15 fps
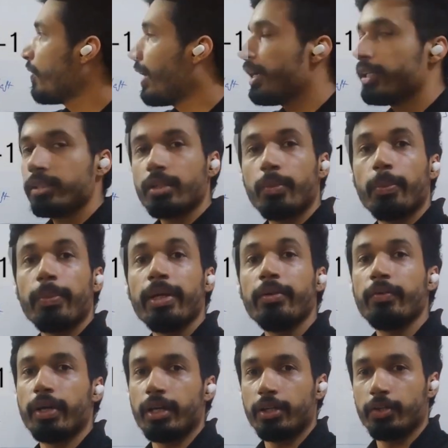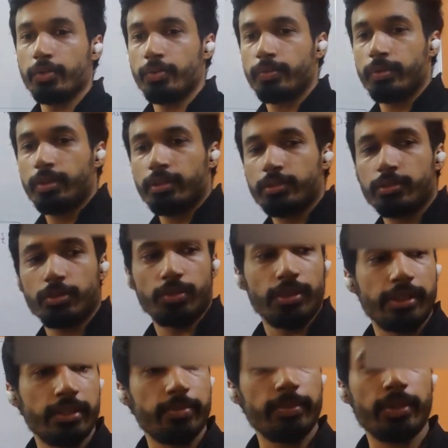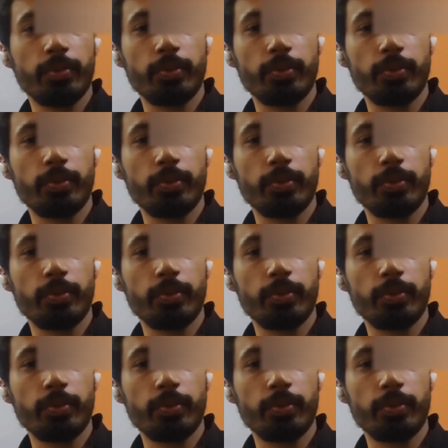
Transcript: find the mid value? So let me